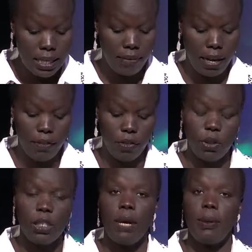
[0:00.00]
arrival,
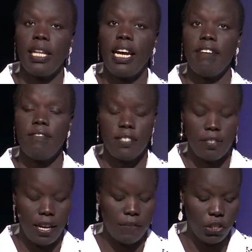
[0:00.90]
our lives
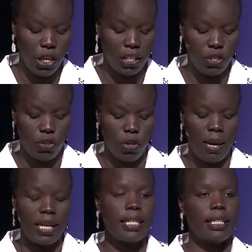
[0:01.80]
have changed
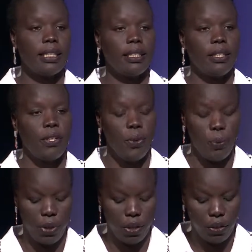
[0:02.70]
dramatically.
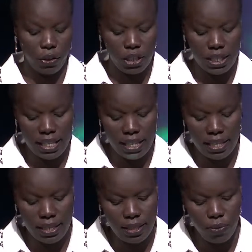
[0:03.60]
Within 13
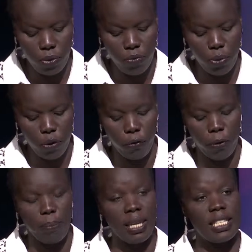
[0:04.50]
years, we've moved
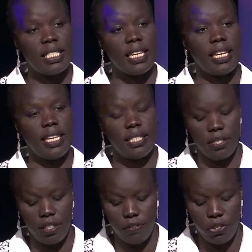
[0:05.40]
from being stateless
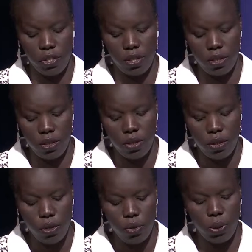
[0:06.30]
and refugees
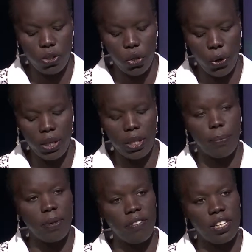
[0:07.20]
to enjoying the
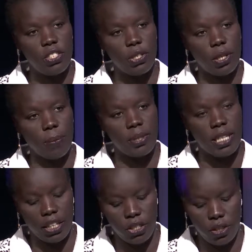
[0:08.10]
privilege and the
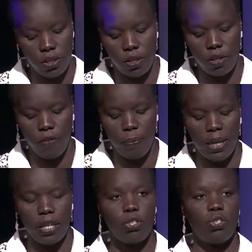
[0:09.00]
protections of
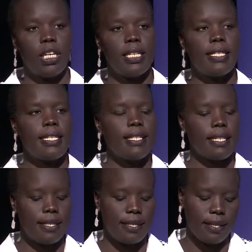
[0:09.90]
being Australian
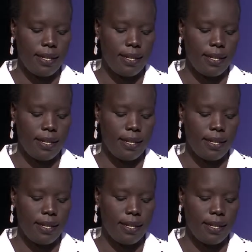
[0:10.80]
citizens.